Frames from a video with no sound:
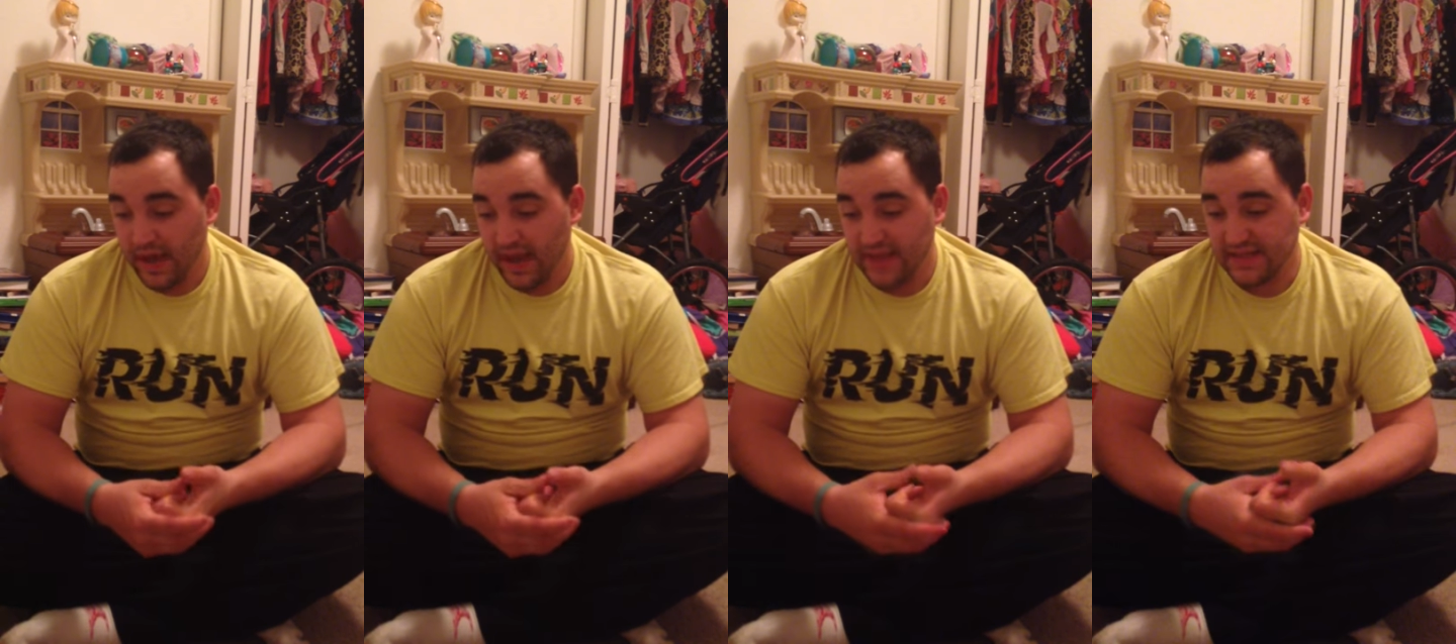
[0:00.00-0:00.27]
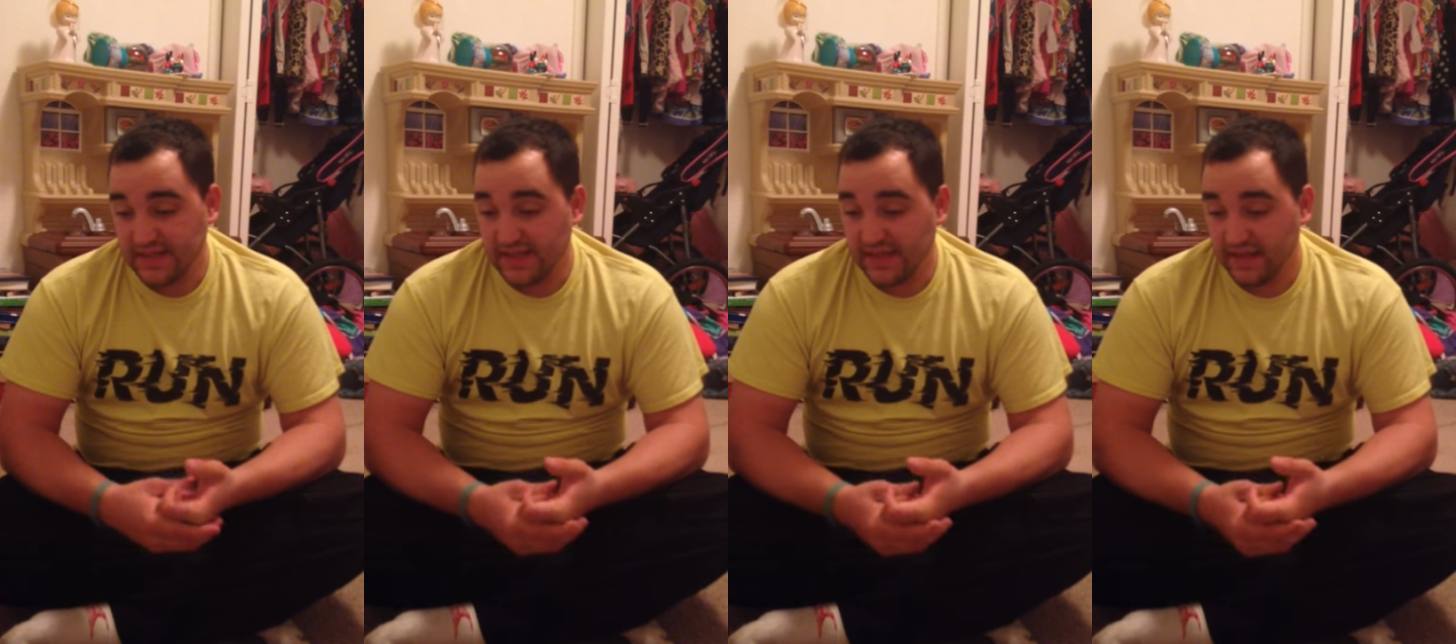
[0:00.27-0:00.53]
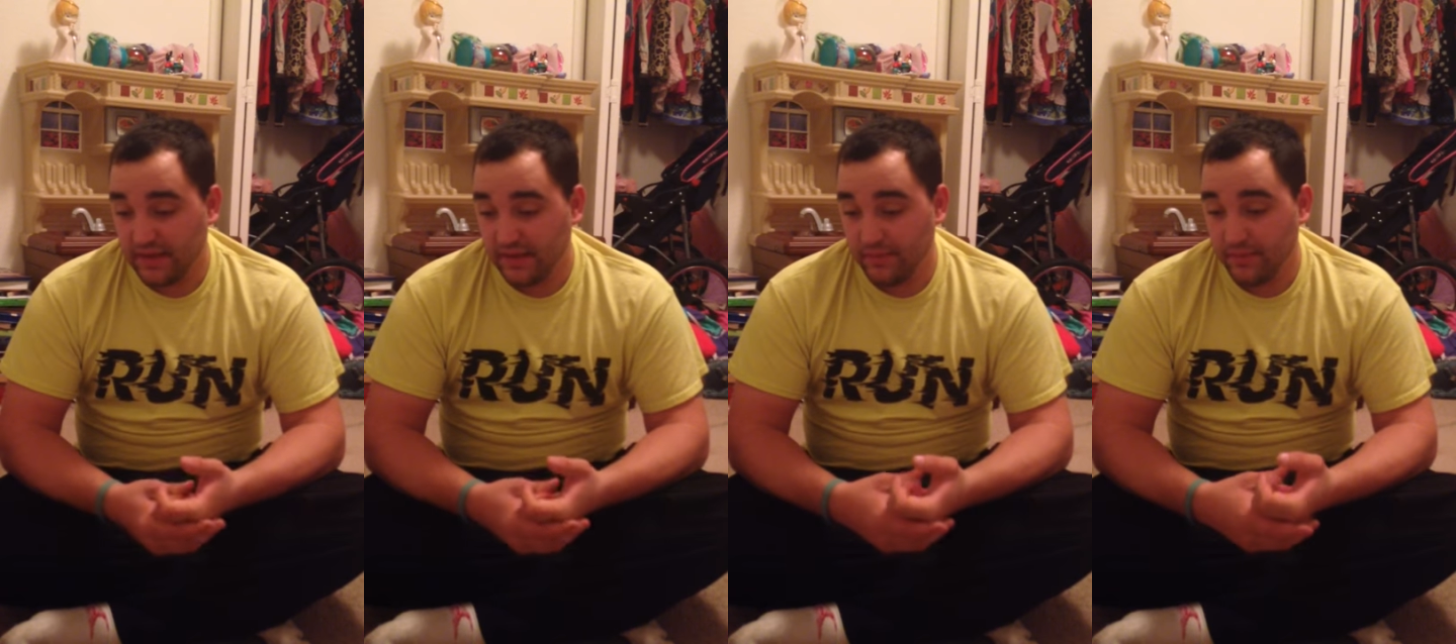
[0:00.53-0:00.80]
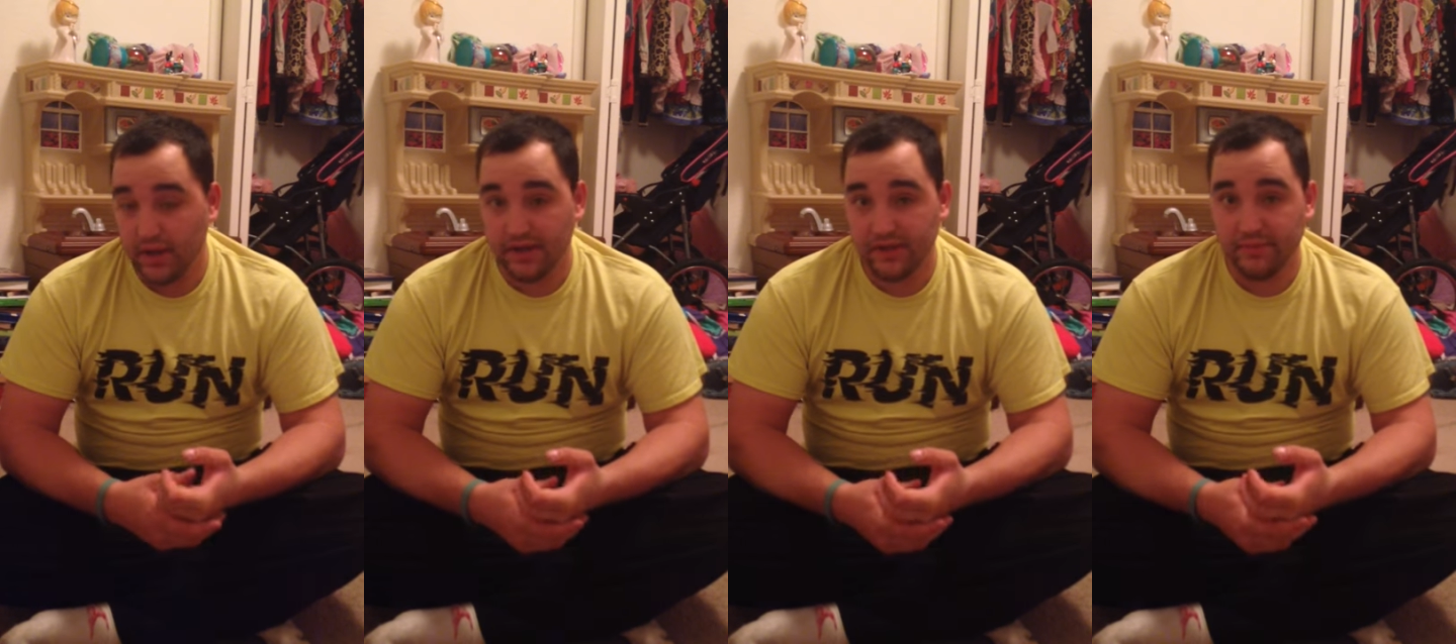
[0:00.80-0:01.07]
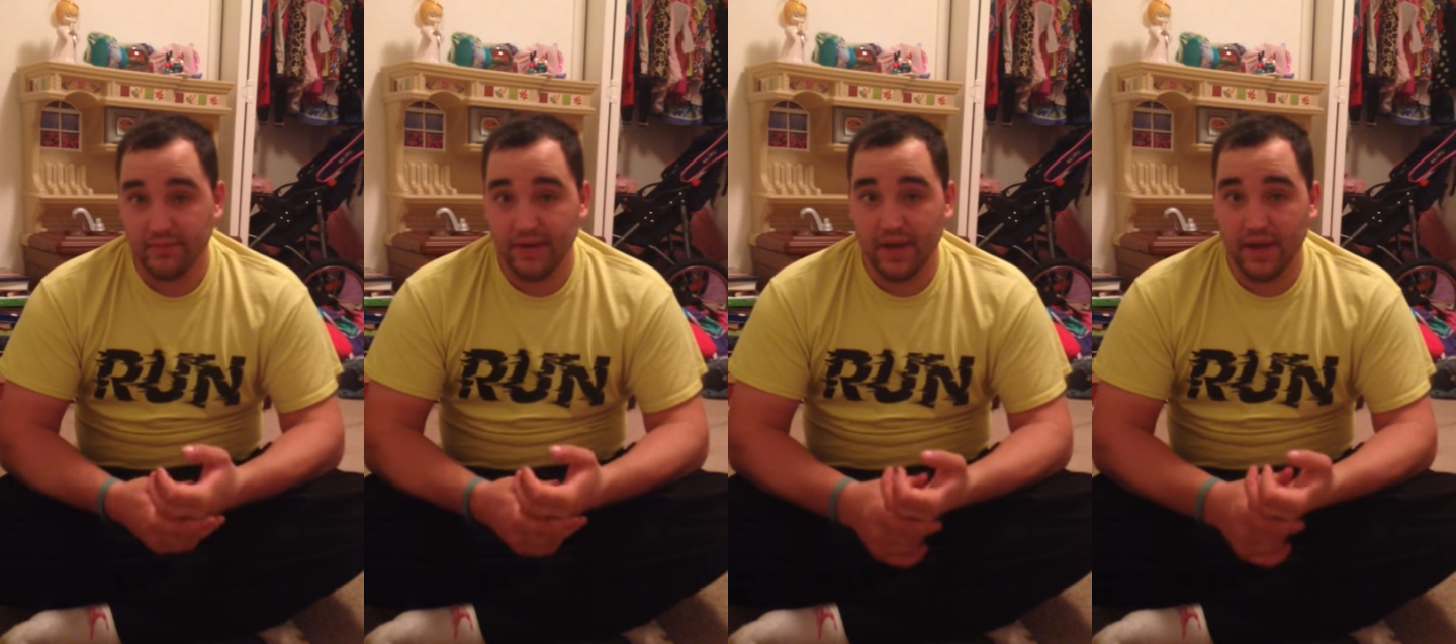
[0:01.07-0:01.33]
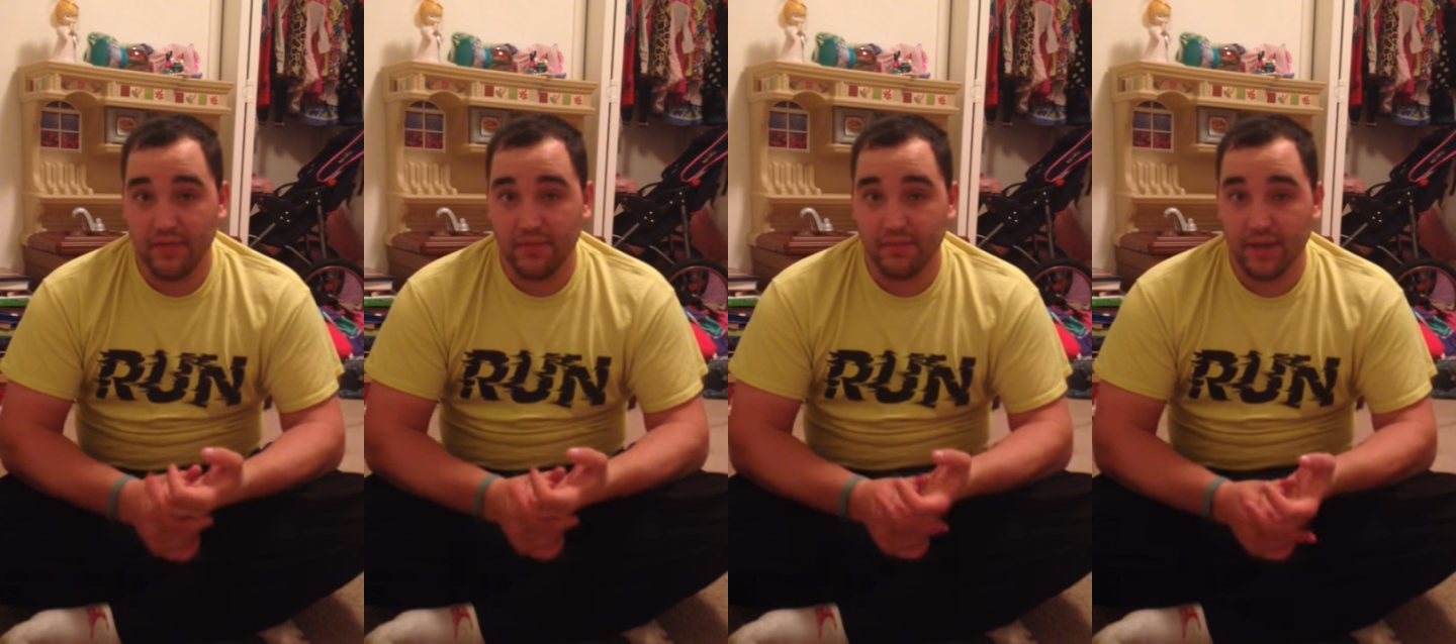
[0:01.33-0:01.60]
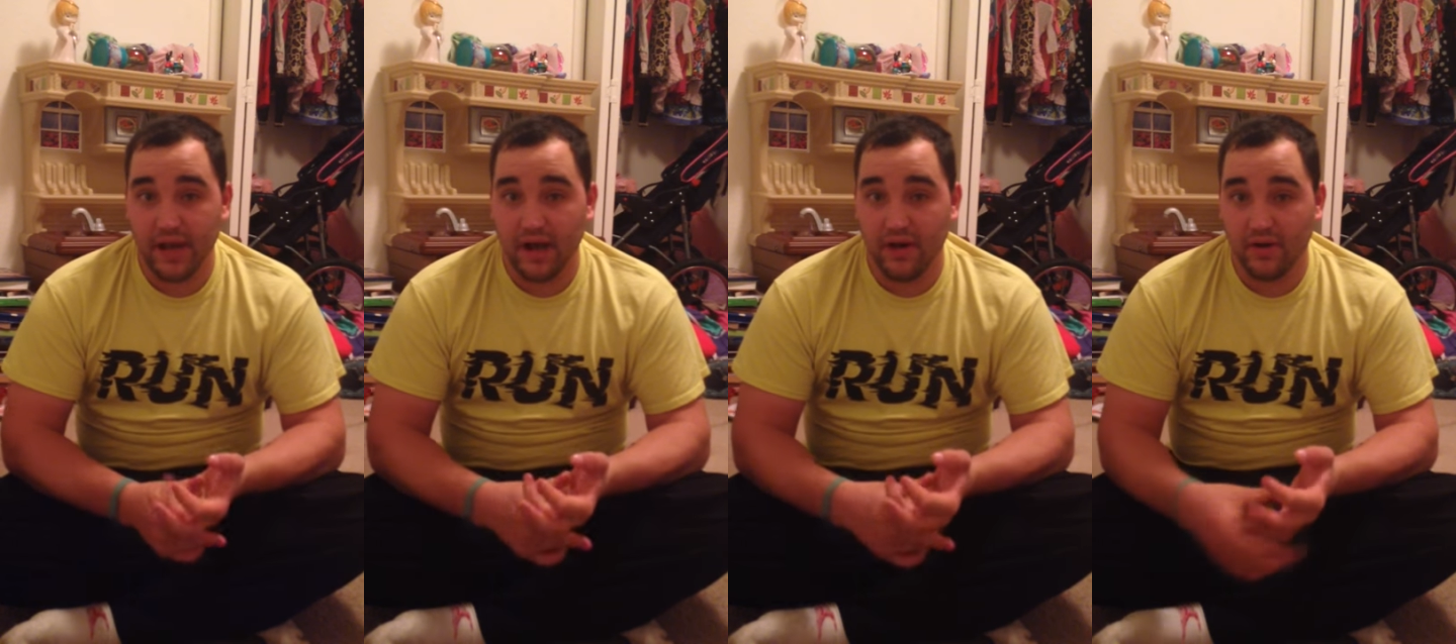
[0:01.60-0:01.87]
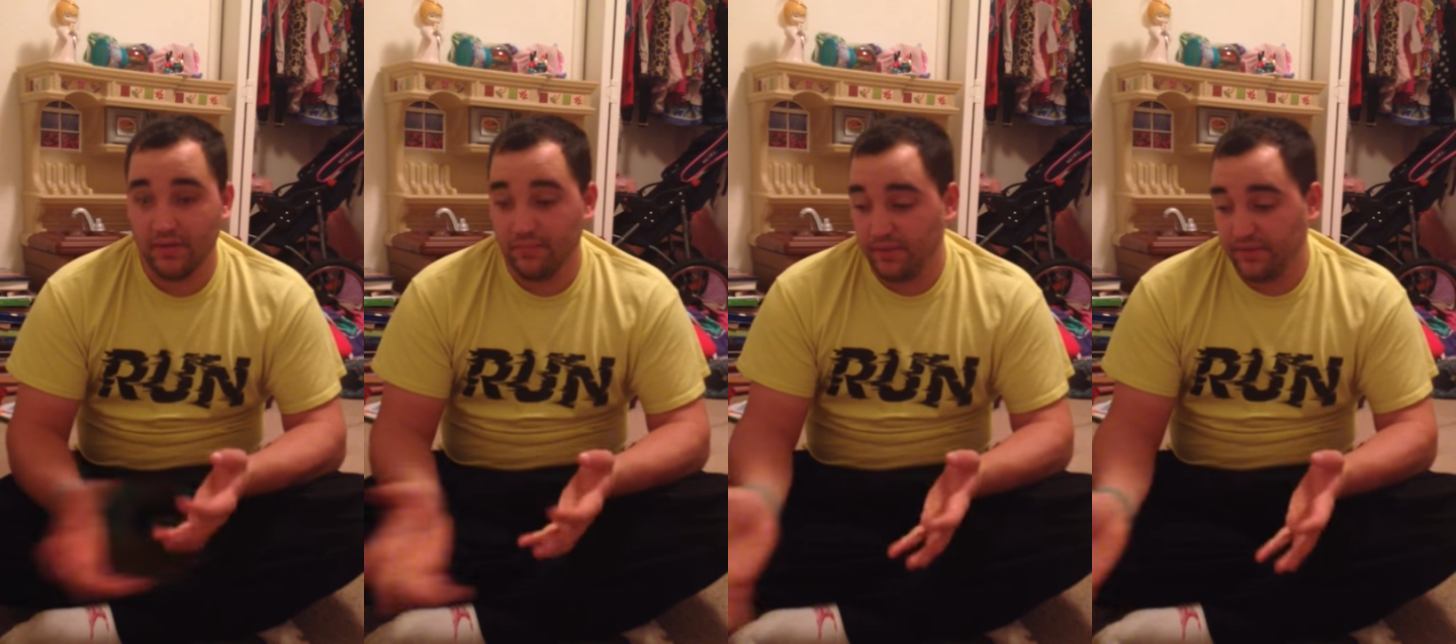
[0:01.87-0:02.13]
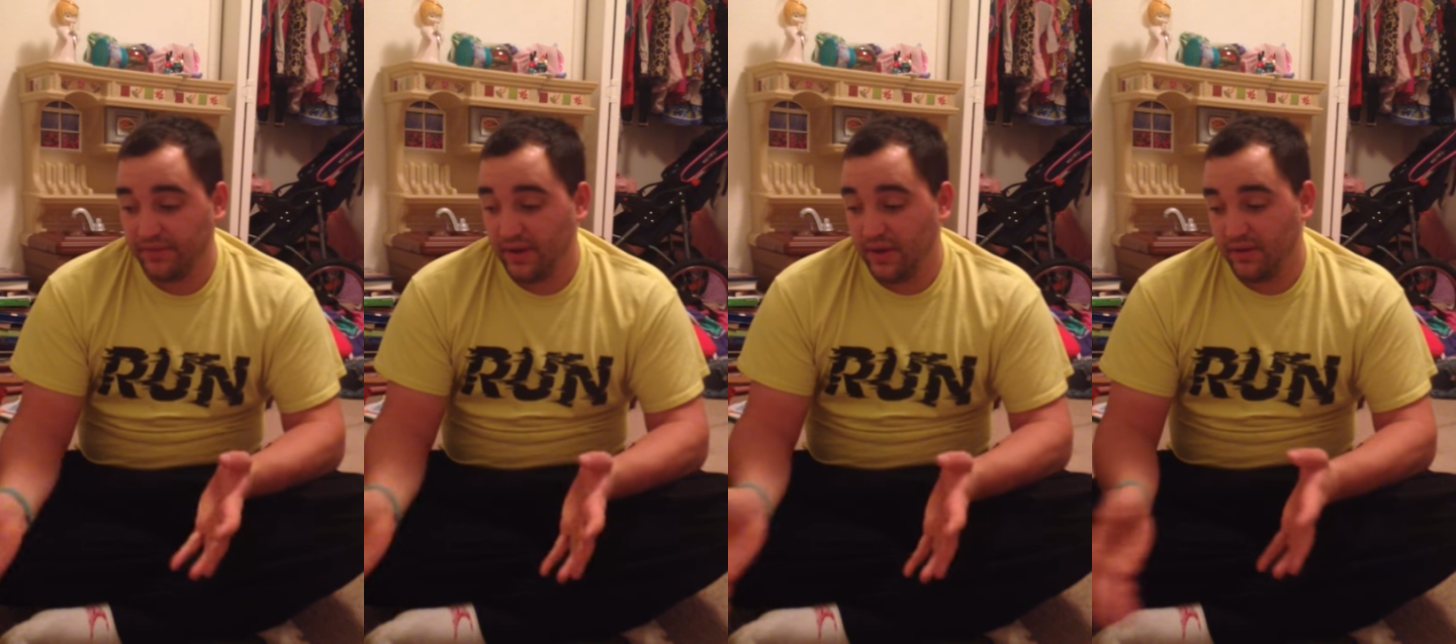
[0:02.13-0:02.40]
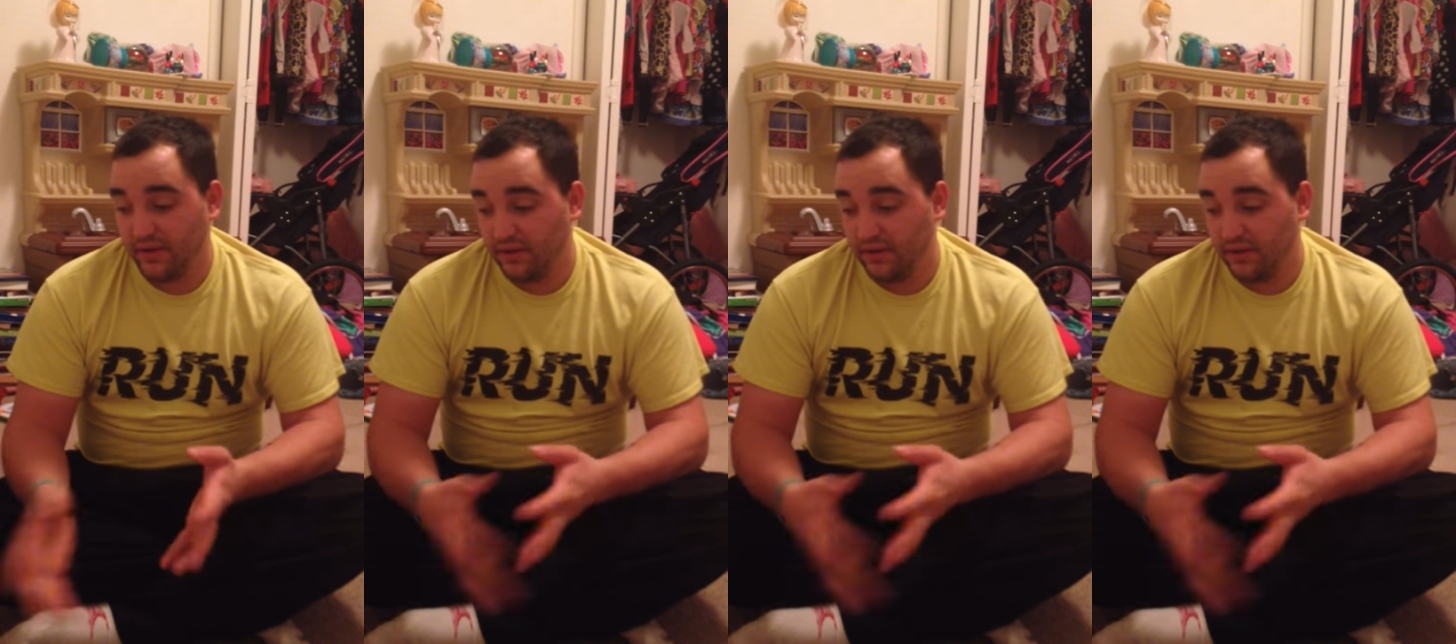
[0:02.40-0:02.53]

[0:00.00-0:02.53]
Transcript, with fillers: that's it, but it's been helping me out 100%.